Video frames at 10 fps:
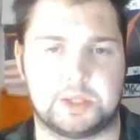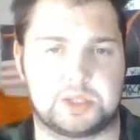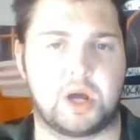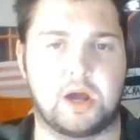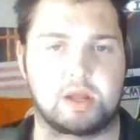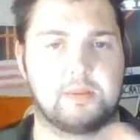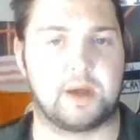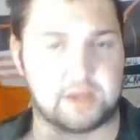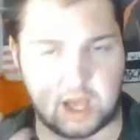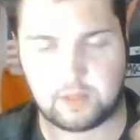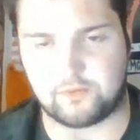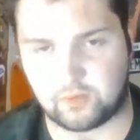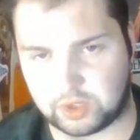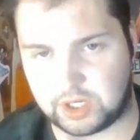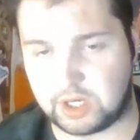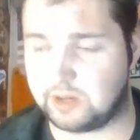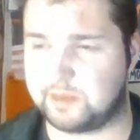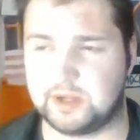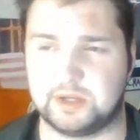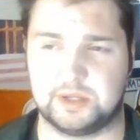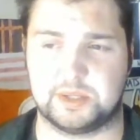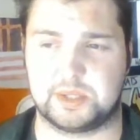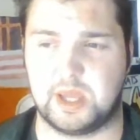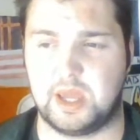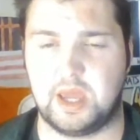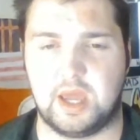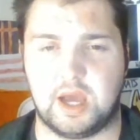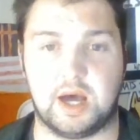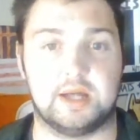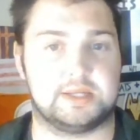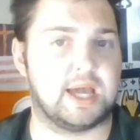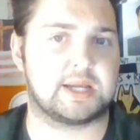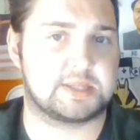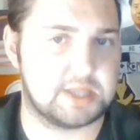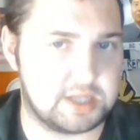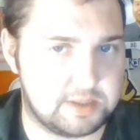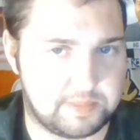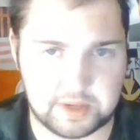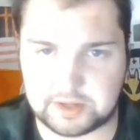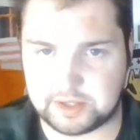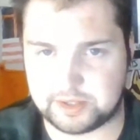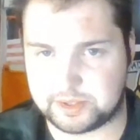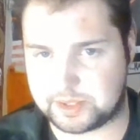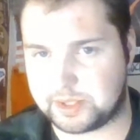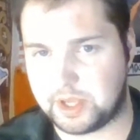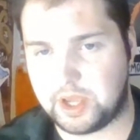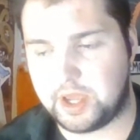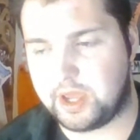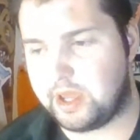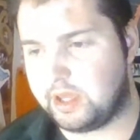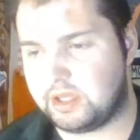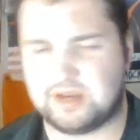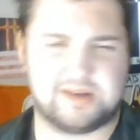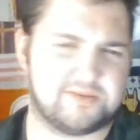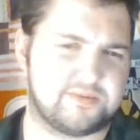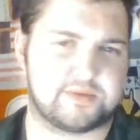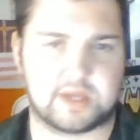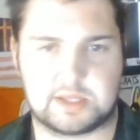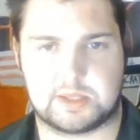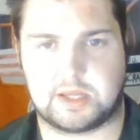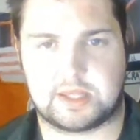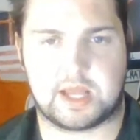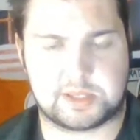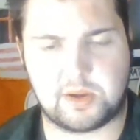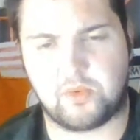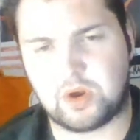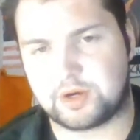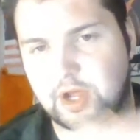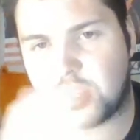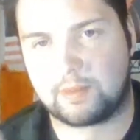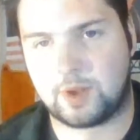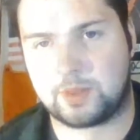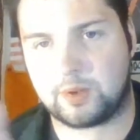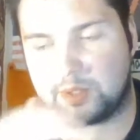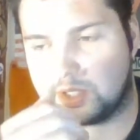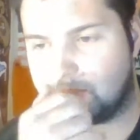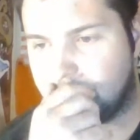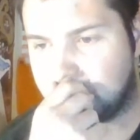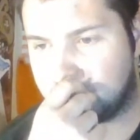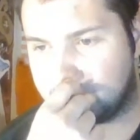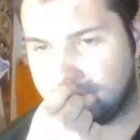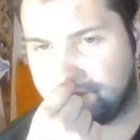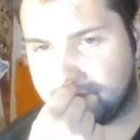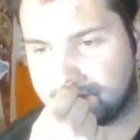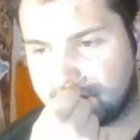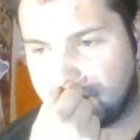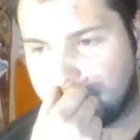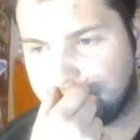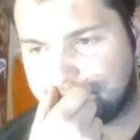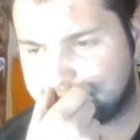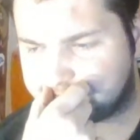just talking about Californian independence, Texan independence, you know, different things like that. So I want to talk about those independence movements again.